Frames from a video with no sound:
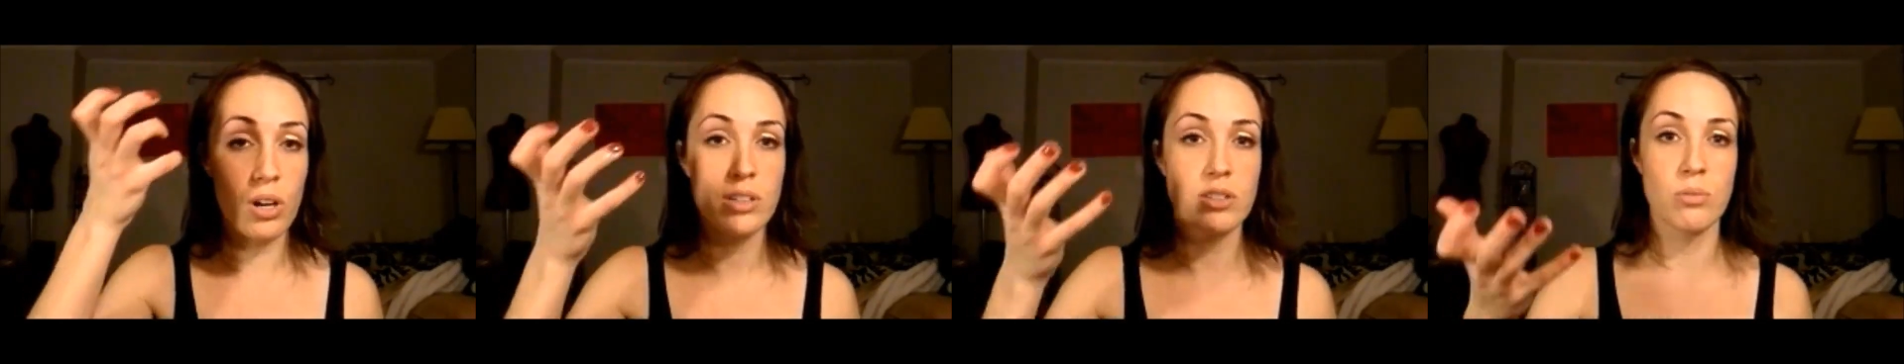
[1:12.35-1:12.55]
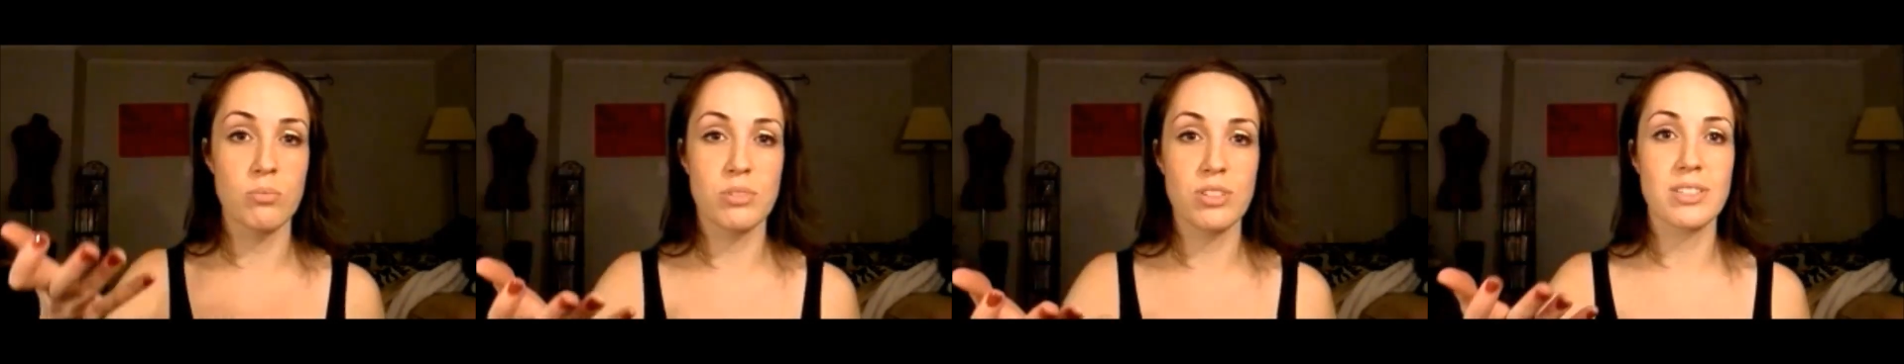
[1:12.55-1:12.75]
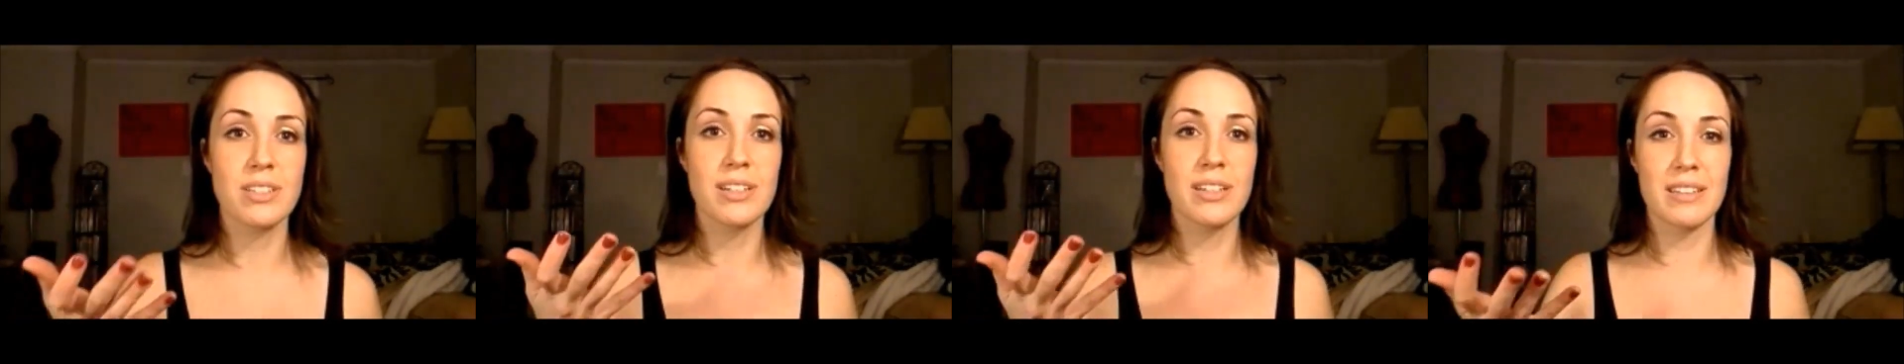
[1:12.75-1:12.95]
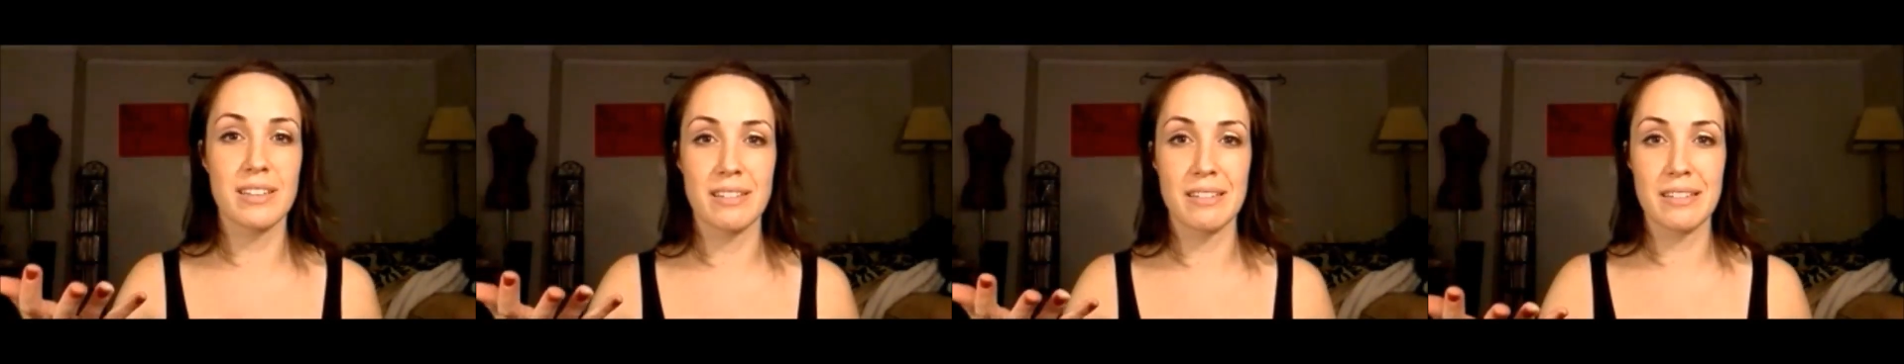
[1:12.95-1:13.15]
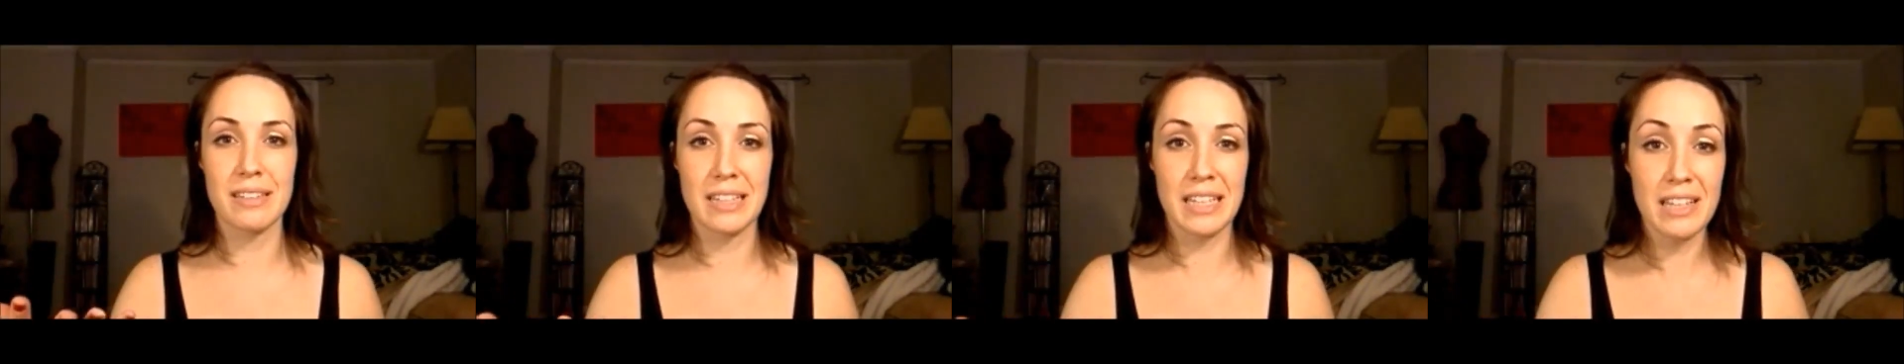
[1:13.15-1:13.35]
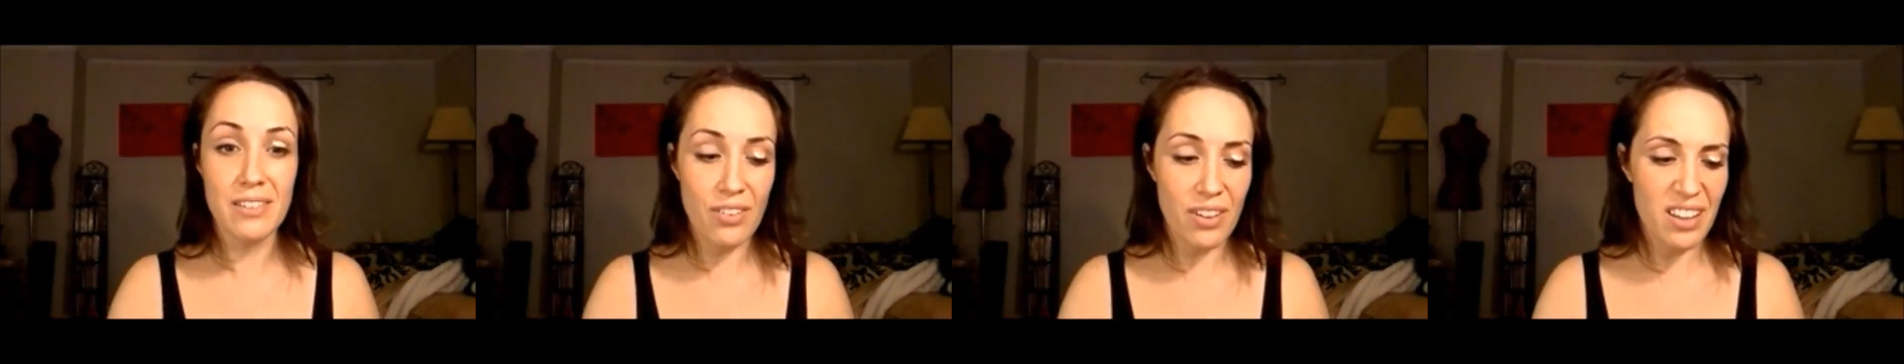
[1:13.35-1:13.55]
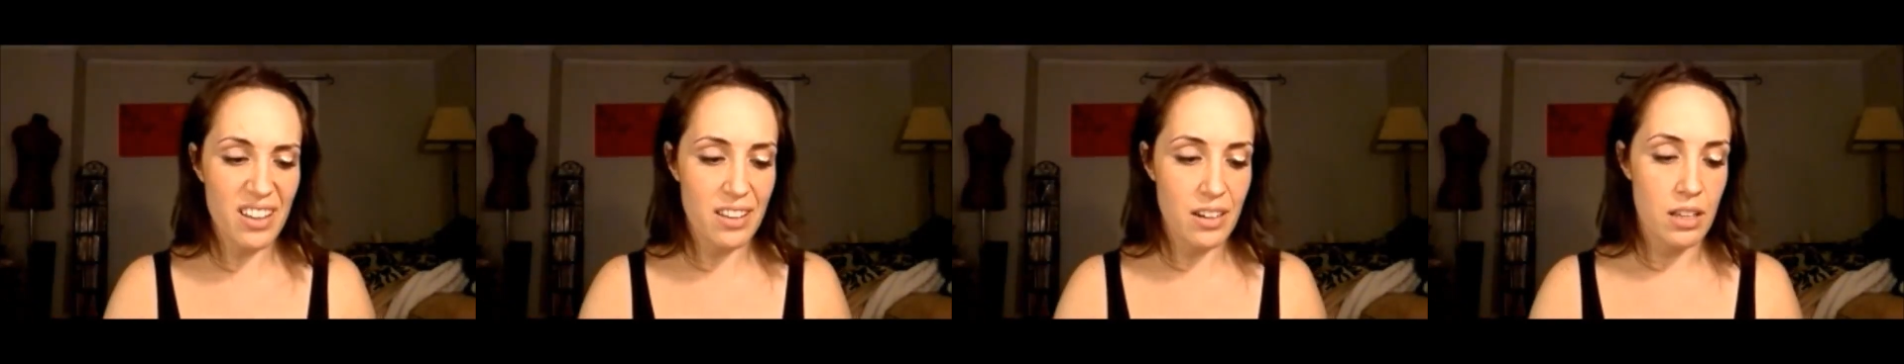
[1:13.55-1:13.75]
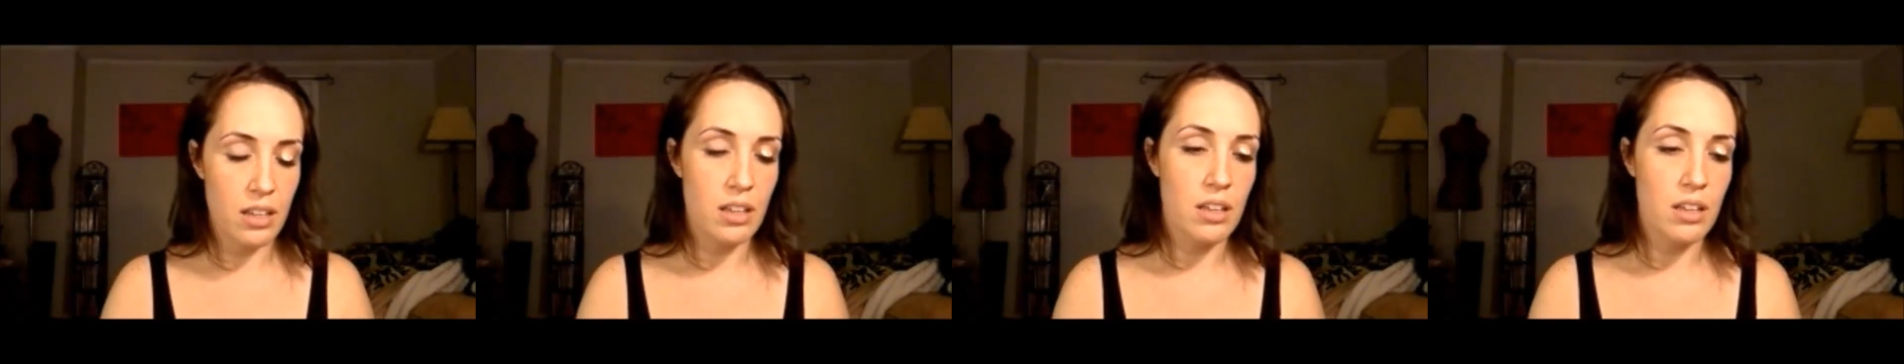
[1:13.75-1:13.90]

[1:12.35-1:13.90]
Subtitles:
so I'm just going to leave it.